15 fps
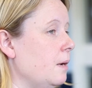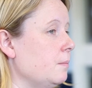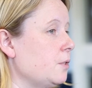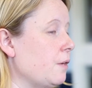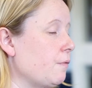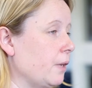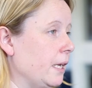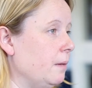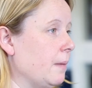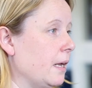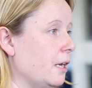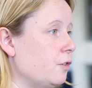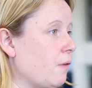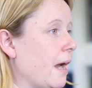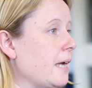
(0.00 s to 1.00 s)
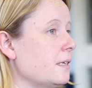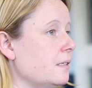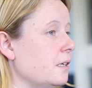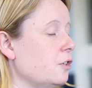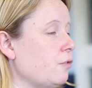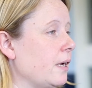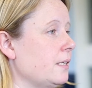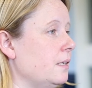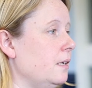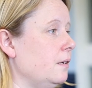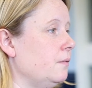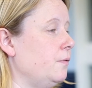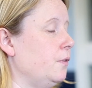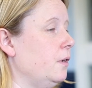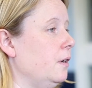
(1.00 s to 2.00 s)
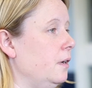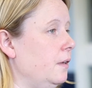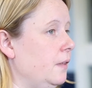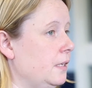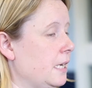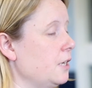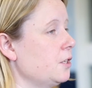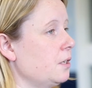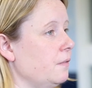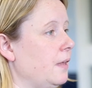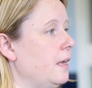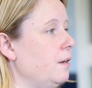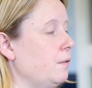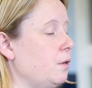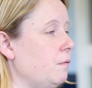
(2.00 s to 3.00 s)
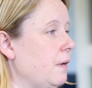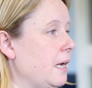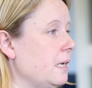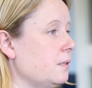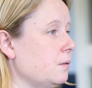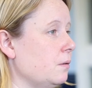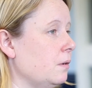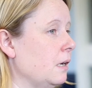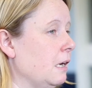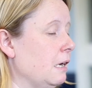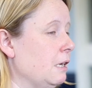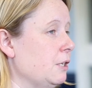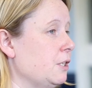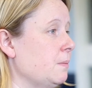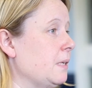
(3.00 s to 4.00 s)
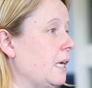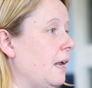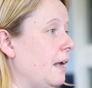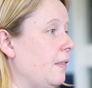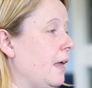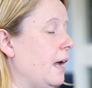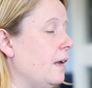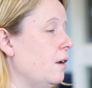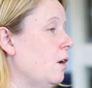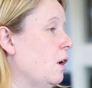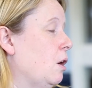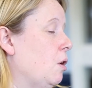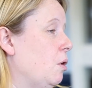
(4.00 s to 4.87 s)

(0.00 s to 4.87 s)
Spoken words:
general email address and address it for the attention of the head of careers or somebody like that.